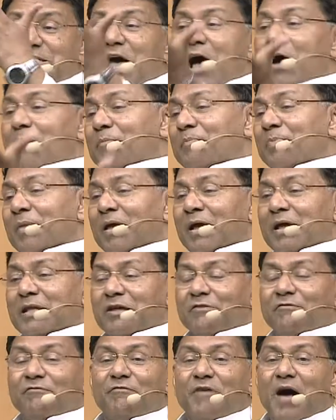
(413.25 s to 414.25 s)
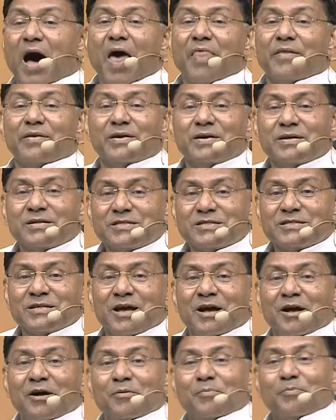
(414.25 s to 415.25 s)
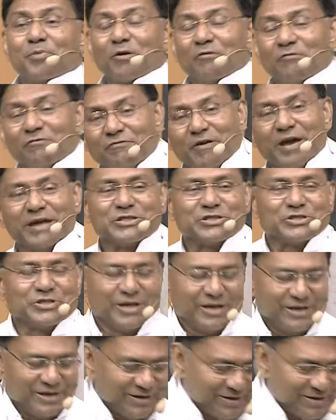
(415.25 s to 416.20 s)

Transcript: up the father's profession.